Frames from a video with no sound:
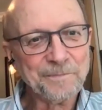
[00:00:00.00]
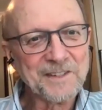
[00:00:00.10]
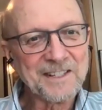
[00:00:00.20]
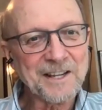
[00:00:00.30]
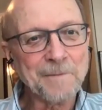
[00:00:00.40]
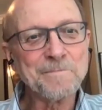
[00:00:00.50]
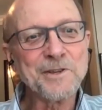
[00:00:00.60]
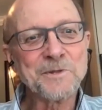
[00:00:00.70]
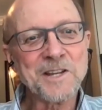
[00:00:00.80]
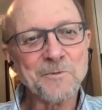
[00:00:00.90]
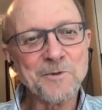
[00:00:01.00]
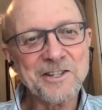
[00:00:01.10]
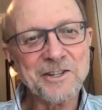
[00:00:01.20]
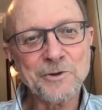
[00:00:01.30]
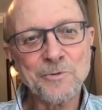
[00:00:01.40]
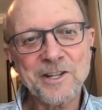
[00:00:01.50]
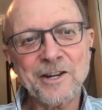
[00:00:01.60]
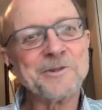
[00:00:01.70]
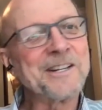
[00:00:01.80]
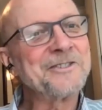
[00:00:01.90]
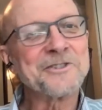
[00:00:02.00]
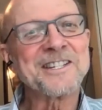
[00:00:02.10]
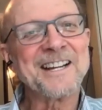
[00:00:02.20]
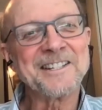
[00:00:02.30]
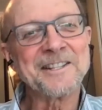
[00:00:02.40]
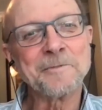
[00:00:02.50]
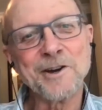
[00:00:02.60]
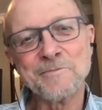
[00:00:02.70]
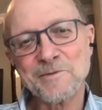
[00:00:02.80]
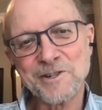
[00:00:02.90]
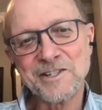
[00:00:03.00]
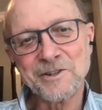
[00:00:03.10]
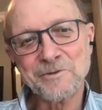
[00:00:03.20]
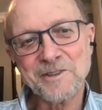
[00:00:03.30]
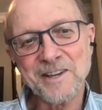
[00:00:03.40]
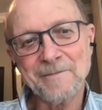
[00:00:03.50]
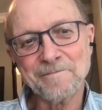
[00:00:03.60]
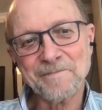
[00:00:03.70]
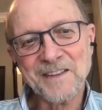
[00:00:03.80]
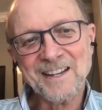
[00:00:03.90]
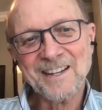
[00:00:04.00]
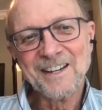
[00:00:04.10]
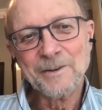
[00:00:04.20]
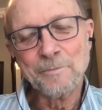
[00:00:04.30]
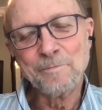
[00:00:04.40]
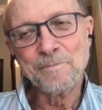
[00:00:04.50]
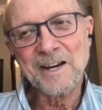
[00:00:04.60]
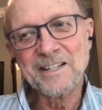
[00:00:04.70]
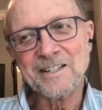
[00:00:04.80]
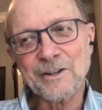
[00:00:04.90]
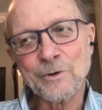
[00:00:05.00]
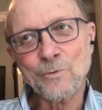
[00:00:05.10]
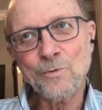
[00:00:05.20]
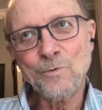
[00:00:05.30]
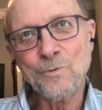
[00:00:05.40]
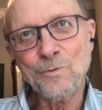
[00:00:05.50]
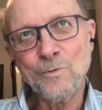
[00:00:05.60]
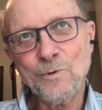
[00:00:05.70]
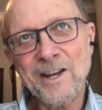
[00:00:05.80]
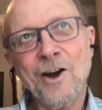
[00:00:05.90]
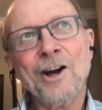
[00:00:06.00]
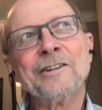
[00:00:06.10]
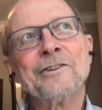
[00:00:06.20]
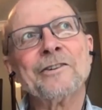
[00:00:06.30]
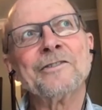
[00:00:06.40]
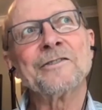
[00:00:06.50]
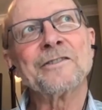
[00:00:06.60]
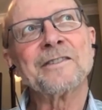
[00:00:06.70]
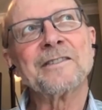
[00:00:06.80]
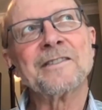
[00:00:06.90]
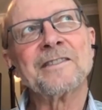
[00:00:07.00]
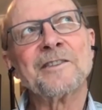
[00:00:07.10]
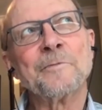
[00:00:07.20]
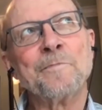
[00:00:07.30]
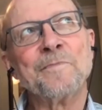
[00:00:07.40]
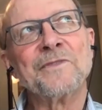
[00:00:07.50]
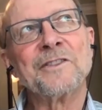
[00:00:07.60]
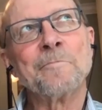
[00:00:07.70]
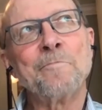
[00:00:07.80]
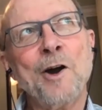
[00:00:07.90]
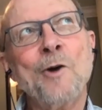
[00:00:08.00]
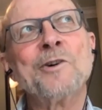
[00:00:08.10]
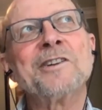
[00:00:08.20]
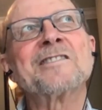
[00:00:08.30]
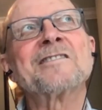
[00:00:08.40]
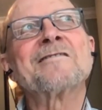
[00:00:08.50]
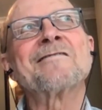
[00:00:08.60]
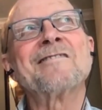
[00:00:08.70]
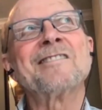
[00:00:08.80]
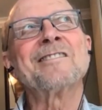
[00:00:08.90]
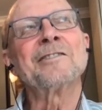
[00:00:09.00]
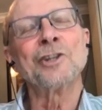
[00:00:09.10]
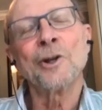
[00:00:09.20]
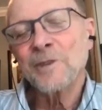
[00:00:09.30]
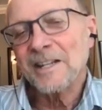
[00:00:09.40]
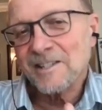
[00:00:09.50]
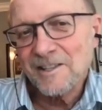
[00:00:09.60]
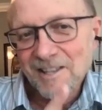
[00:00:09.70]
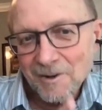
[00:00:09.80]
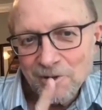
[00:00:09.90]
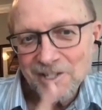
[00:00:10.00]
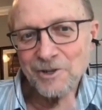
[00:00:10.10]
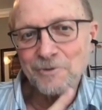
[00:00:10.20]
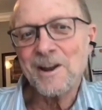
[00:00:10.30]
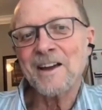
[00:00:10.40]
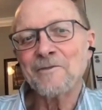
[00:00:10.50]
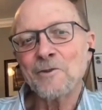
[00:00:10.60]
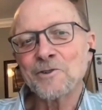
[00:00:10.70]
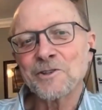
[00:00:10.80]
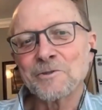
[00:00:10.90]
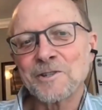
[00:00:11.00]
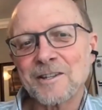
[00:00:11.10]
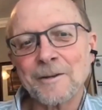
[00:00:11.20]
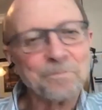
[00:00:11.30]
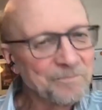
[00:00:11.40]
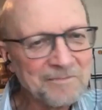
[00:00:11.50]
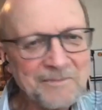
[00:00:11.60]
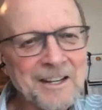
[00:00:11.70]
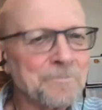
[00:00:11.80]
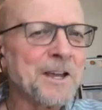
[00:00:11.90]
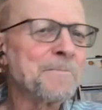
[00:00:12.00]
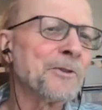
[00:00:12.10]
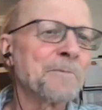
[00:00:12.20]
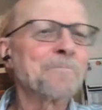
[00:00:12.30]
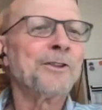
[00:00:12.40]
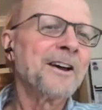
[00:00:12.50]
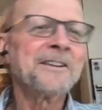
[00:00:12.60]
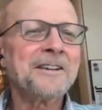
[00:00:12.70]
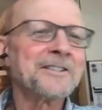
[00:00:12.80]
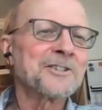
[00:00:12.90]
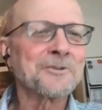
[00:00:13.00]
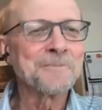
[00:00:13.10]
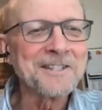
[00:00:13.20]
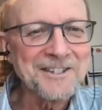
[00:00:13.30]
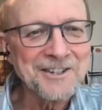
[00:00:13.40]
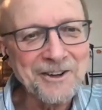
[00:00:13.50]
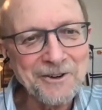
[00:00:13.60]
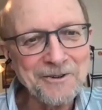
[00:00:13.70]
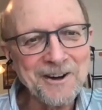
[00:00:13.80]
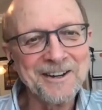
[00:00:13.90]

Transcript: Some music we do, we don't understand at the moment we do them. But we honor the poet, you know, that's the thing we do have over those people that play instruments, you know.